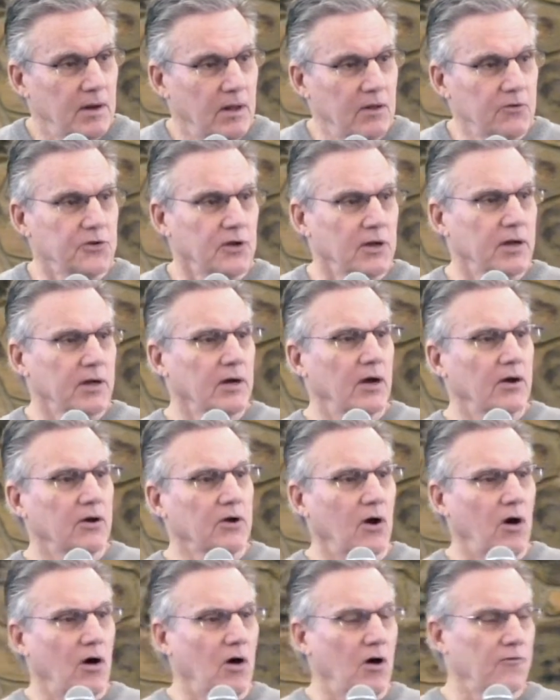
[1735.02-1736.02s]
And all of a sudden, I
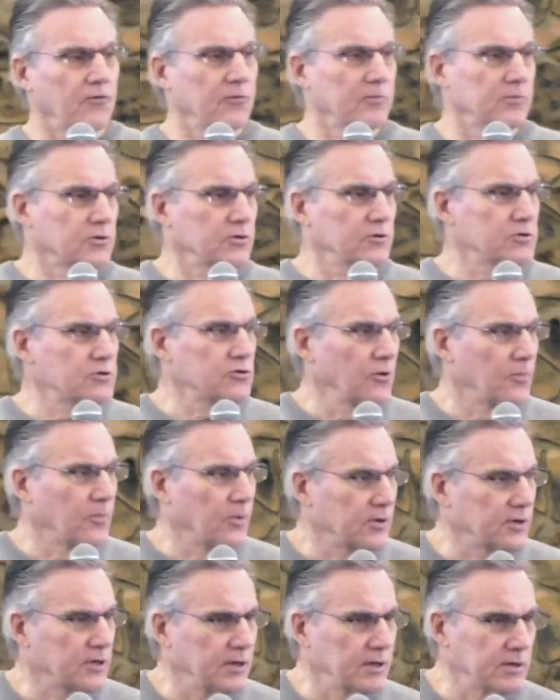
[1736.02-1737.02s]
got a call from two
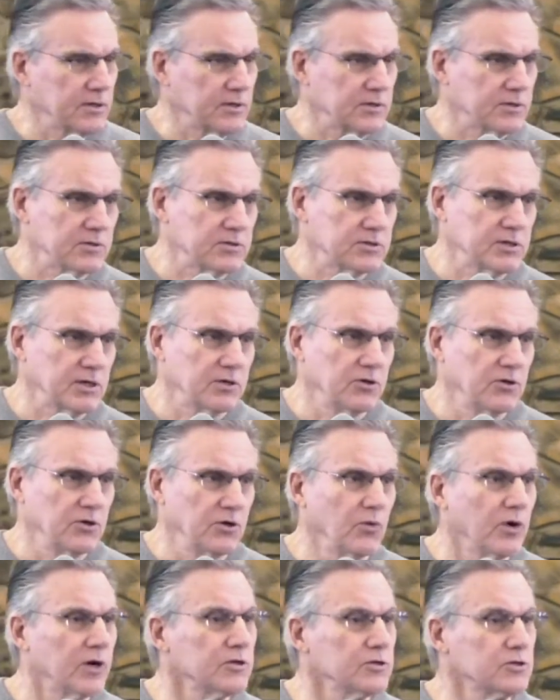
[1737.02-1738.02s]
superintendents and said, "Do
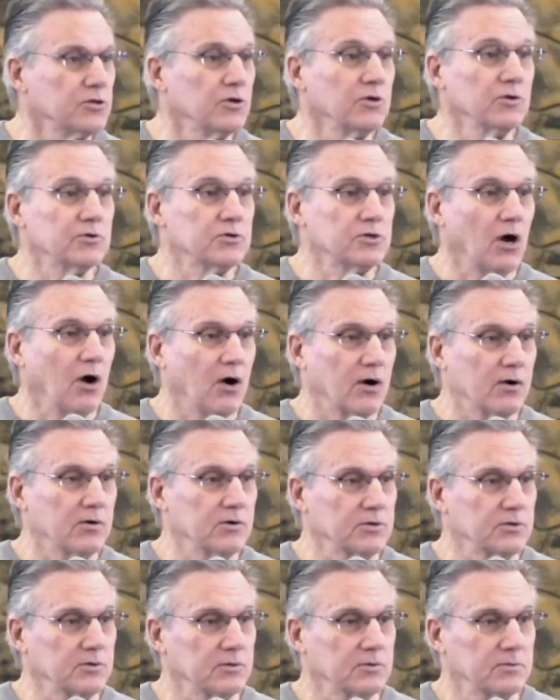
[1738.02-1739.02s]
you want a student
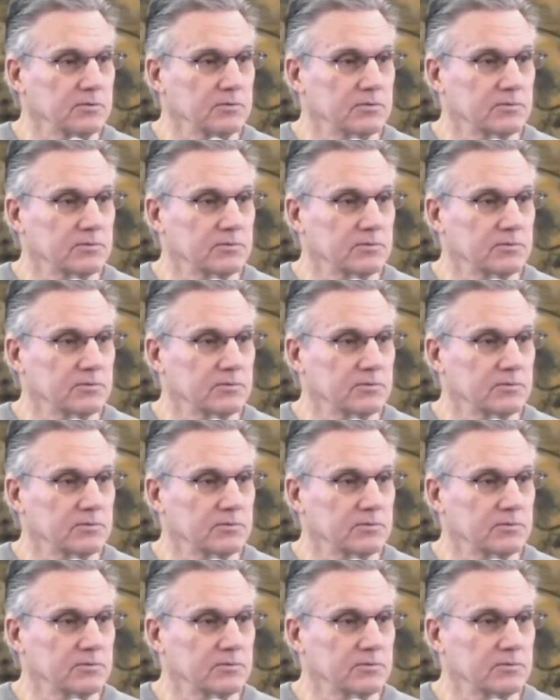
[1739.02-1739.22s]
charge?"